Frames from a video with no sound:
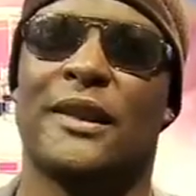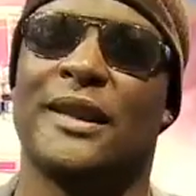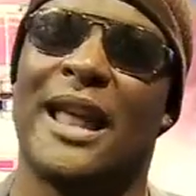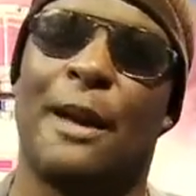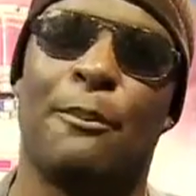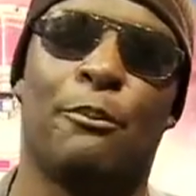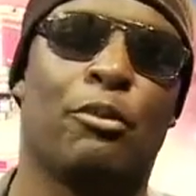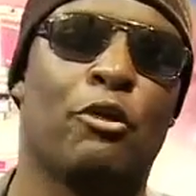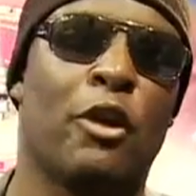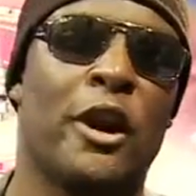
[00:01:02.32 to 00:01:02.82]
to
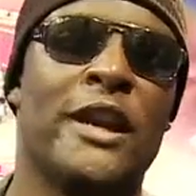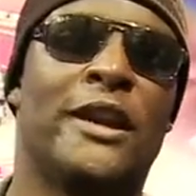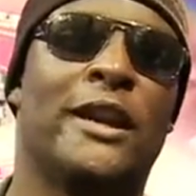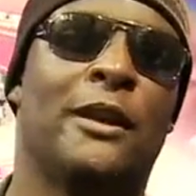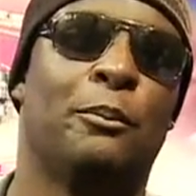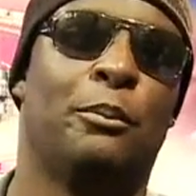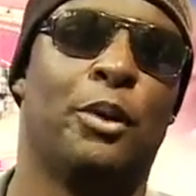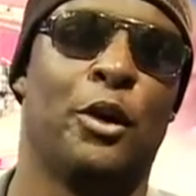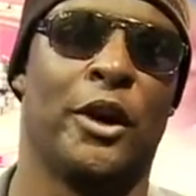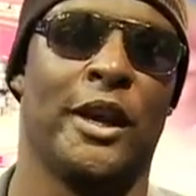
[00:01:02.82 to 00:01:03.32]
that
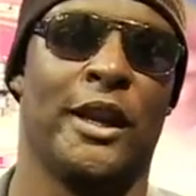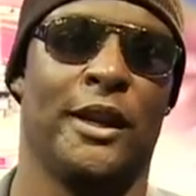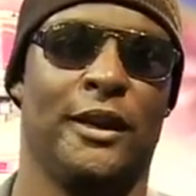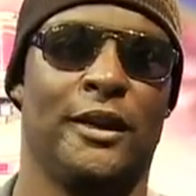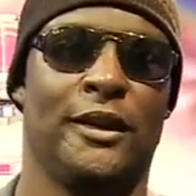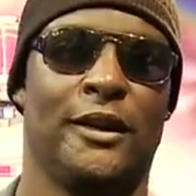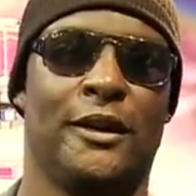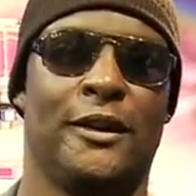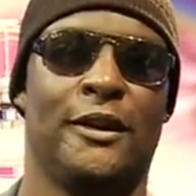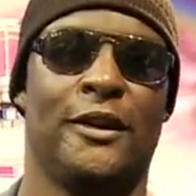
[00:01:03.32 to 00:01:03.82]
breaking point?
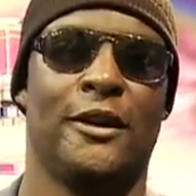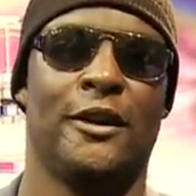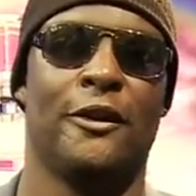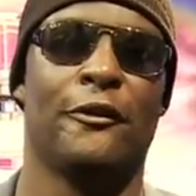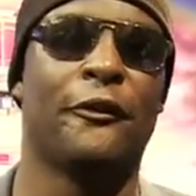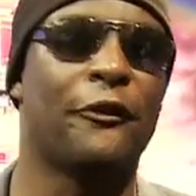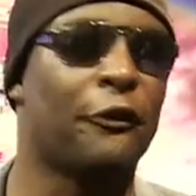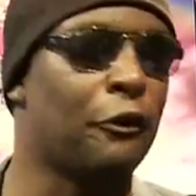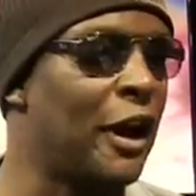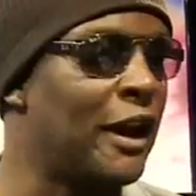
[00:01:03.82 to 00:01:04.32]

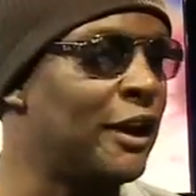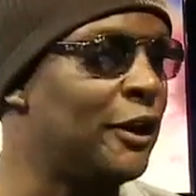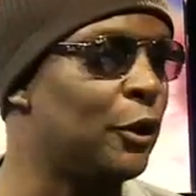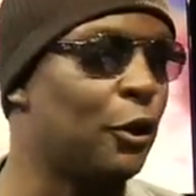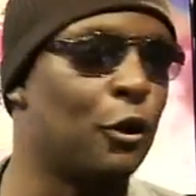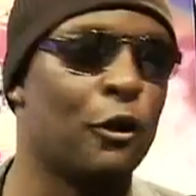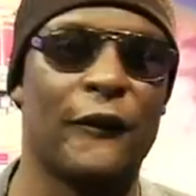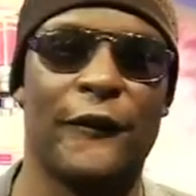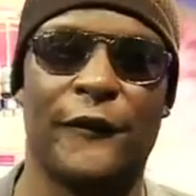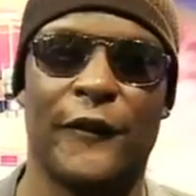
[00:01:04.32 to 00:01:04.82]
Friend
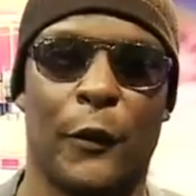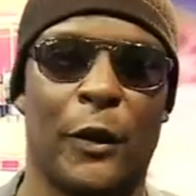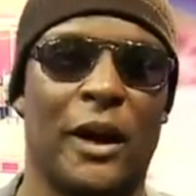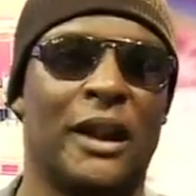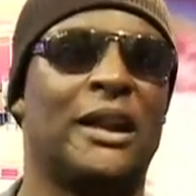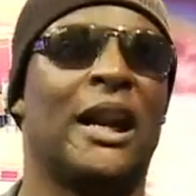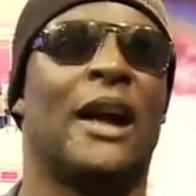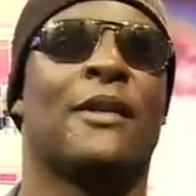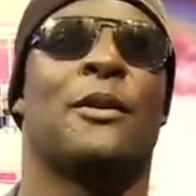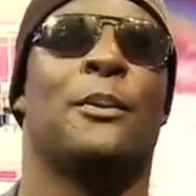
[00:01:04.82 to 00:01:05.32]
or foe,
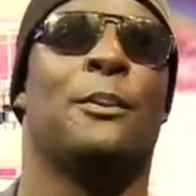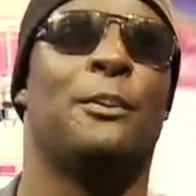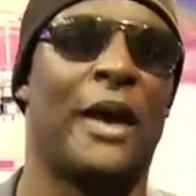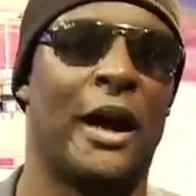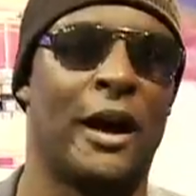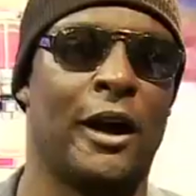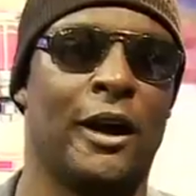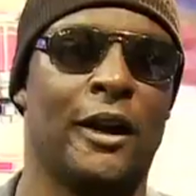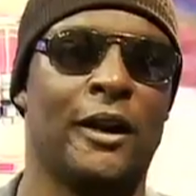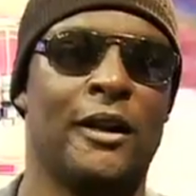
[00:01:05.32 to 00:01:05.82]
it doesn't
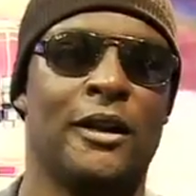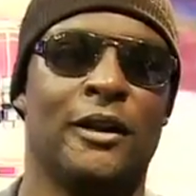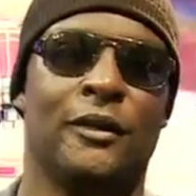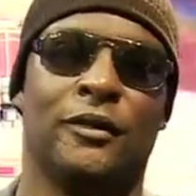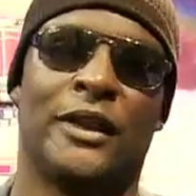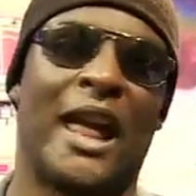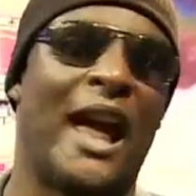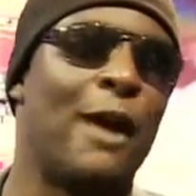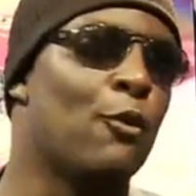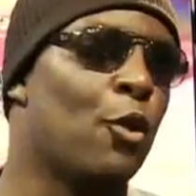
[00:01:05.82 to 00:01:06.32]
matter.
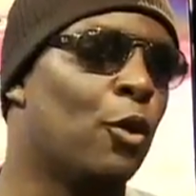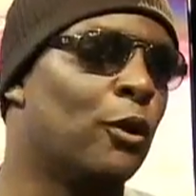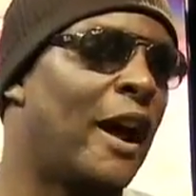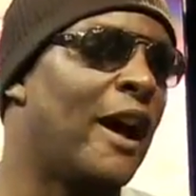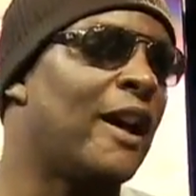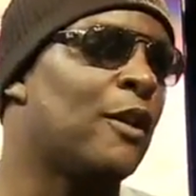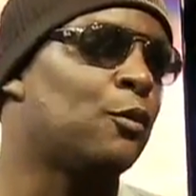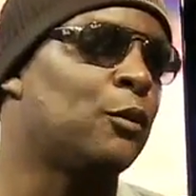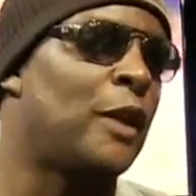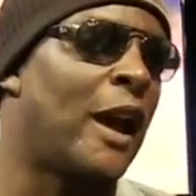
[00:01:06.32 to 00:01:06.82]

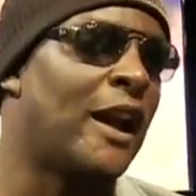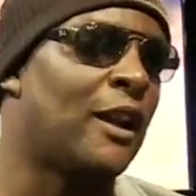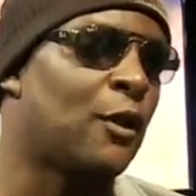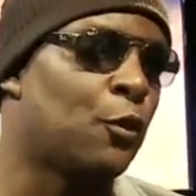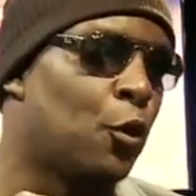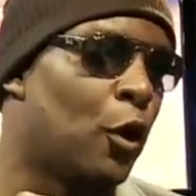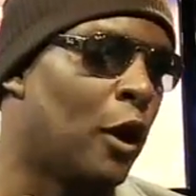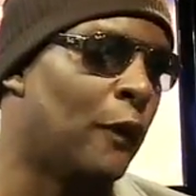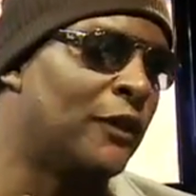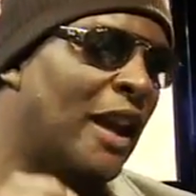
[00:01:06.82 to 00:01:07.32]

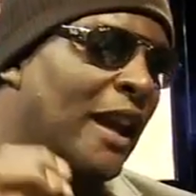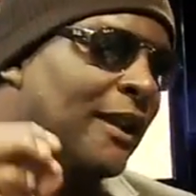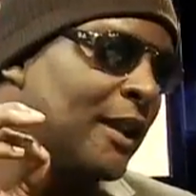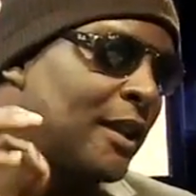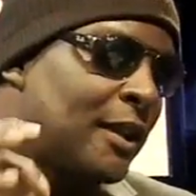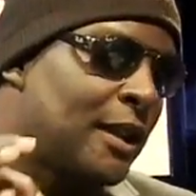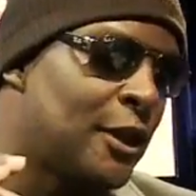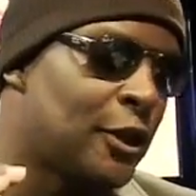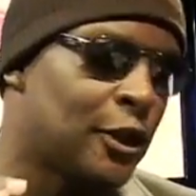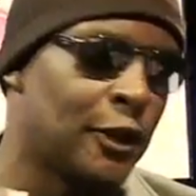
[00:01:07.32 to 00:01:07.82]
That
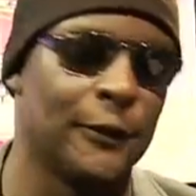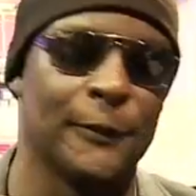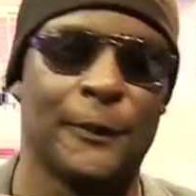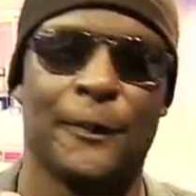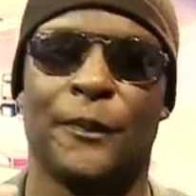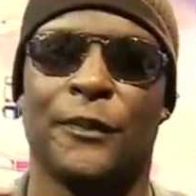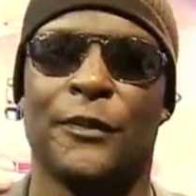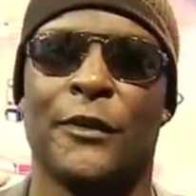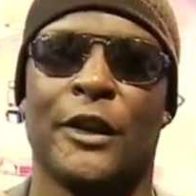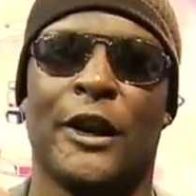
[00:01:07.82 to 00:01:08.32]
decision
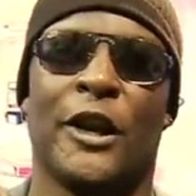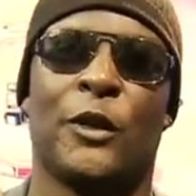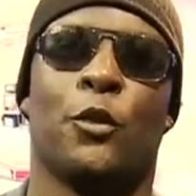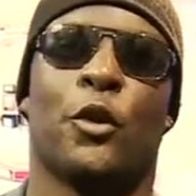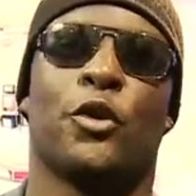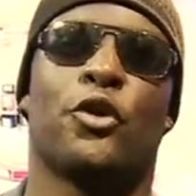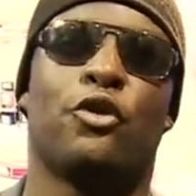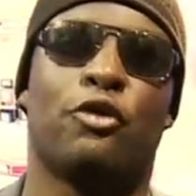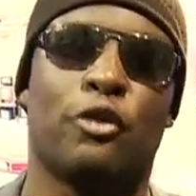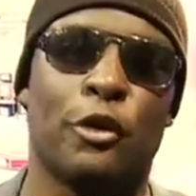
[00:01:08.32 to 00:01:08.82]
is
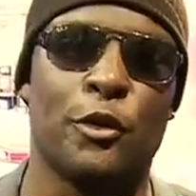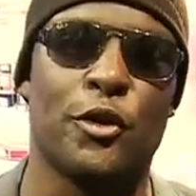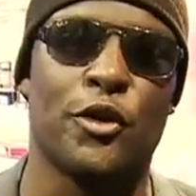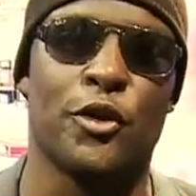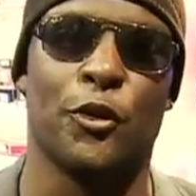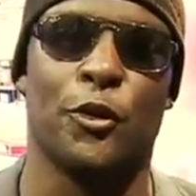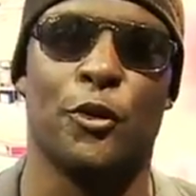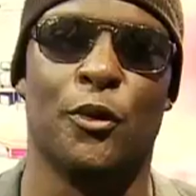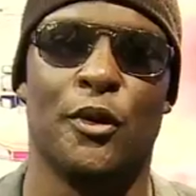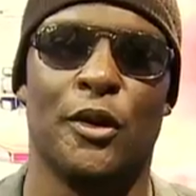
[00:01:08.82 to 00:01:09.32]
what's
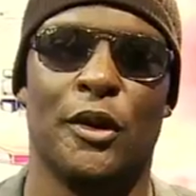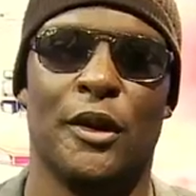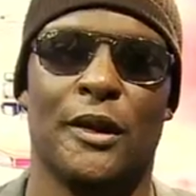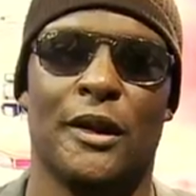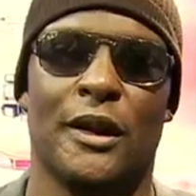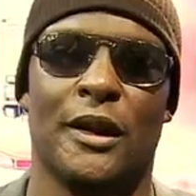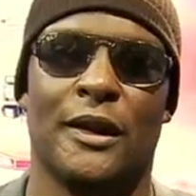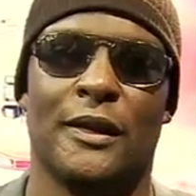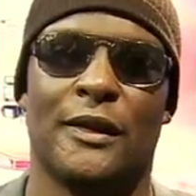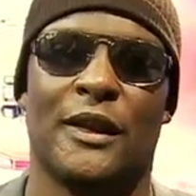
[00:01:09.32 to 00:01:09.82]
crucial
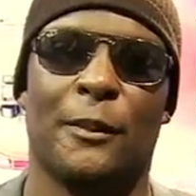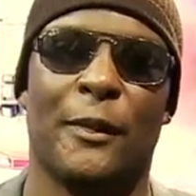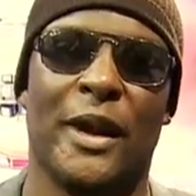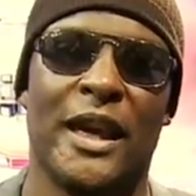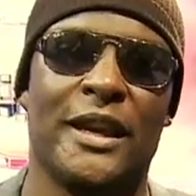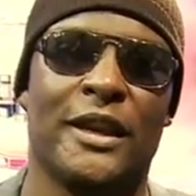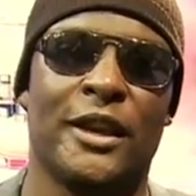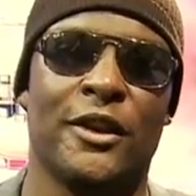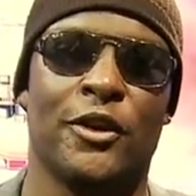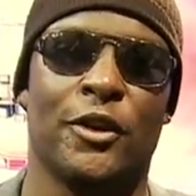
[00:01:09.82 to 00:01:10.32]
to
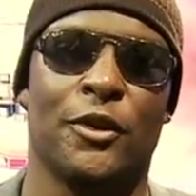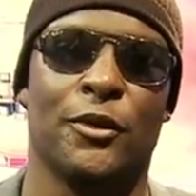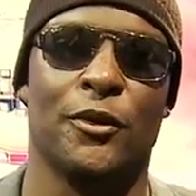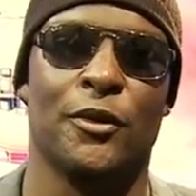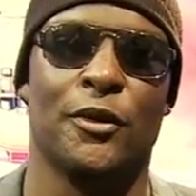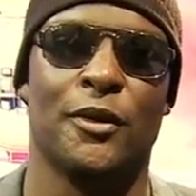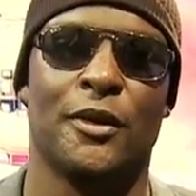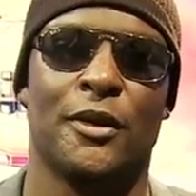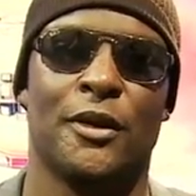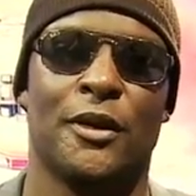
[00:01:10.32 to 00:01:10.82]
making you
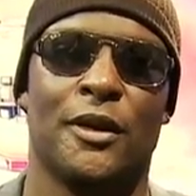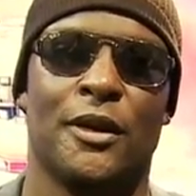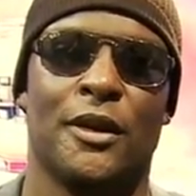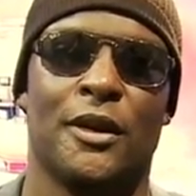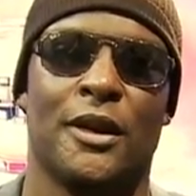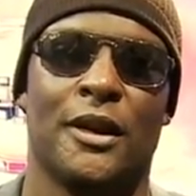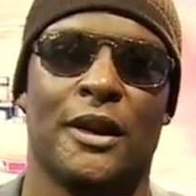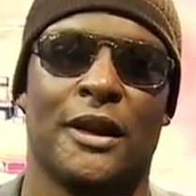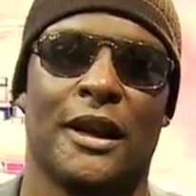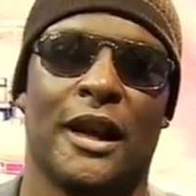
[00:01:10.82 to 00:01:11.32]

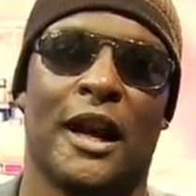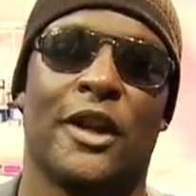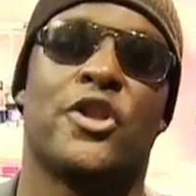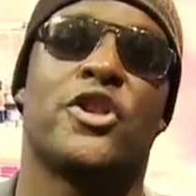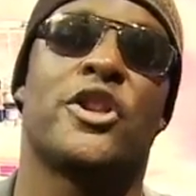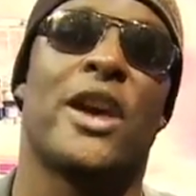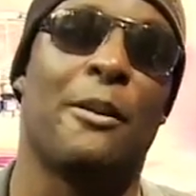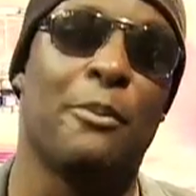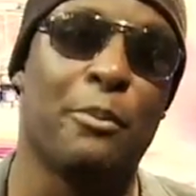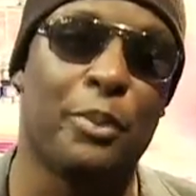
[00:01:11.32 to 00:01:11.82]
a
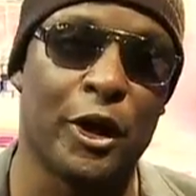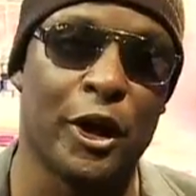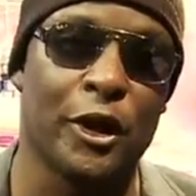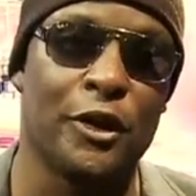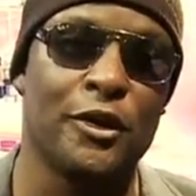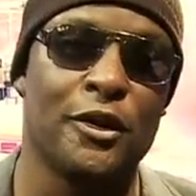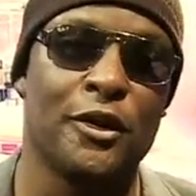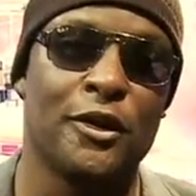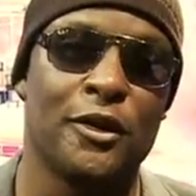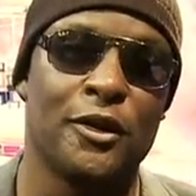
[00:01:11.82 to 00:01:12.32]

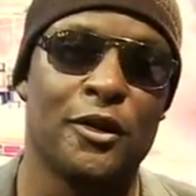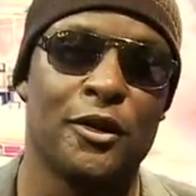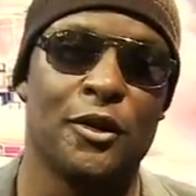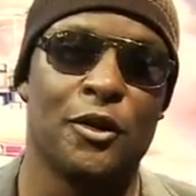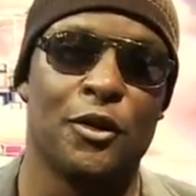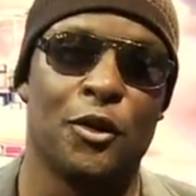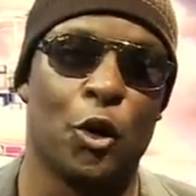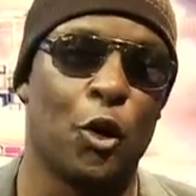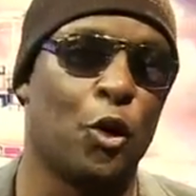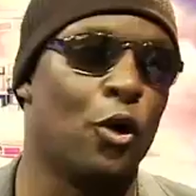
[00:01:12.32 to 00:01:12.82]
champion
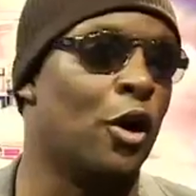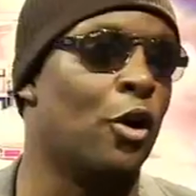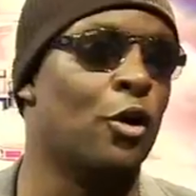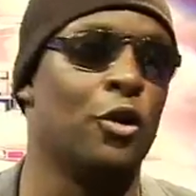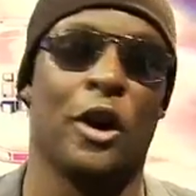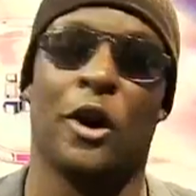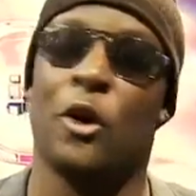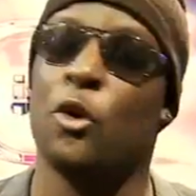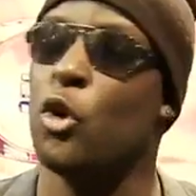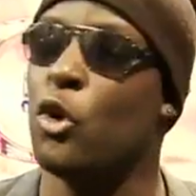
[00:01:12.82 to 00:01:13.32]

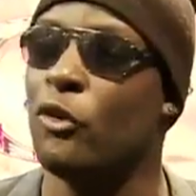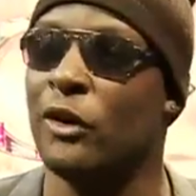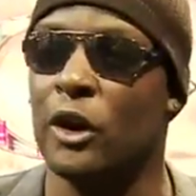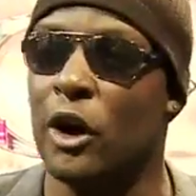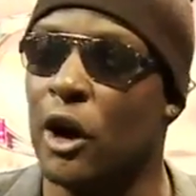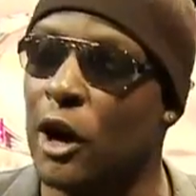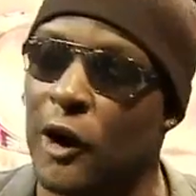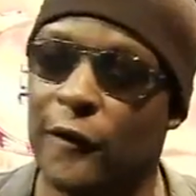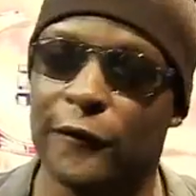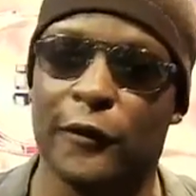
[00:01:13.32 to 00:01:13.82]
or an
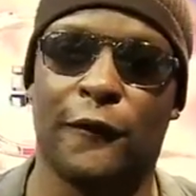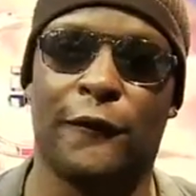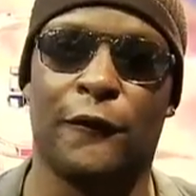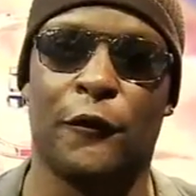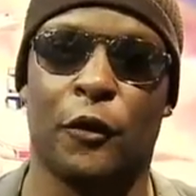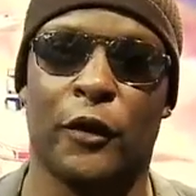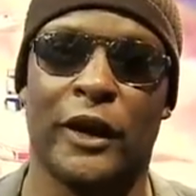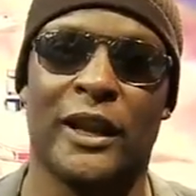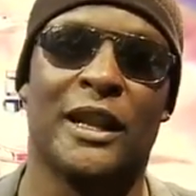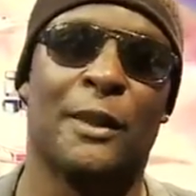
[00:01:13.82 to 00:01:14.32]

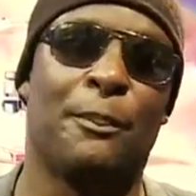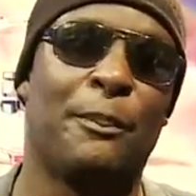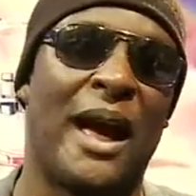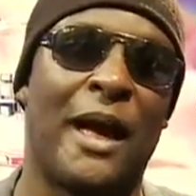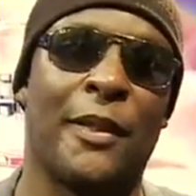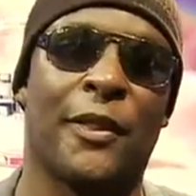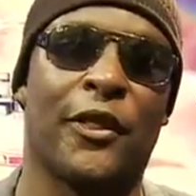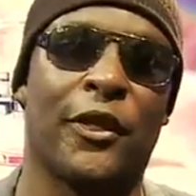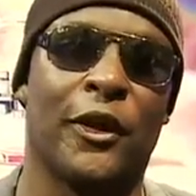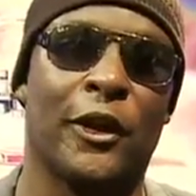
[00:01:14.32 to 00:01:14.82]
afterthought in the
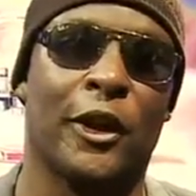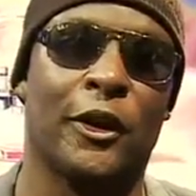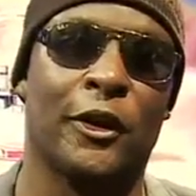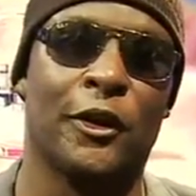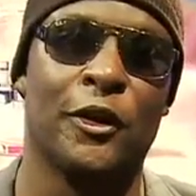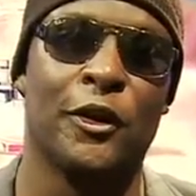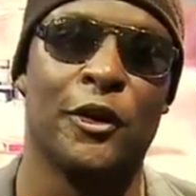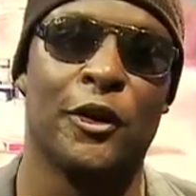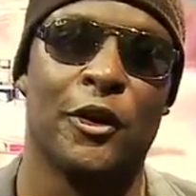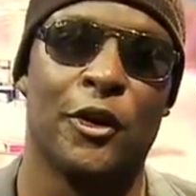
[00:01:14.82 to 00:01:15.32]
pantheon
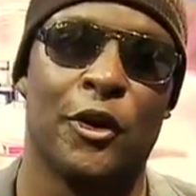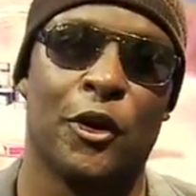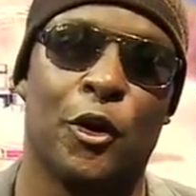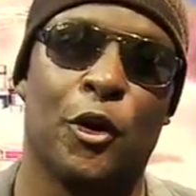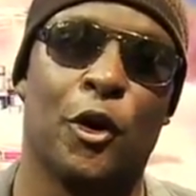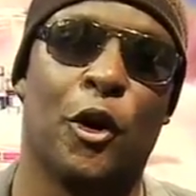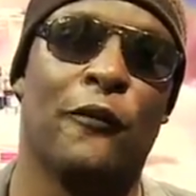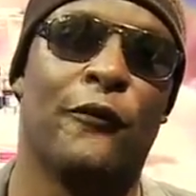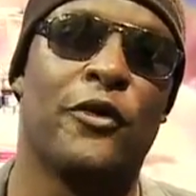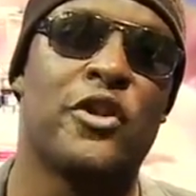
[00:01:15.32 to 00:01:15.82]

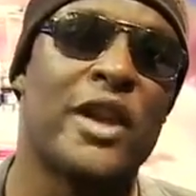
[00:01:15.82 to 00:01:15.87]
of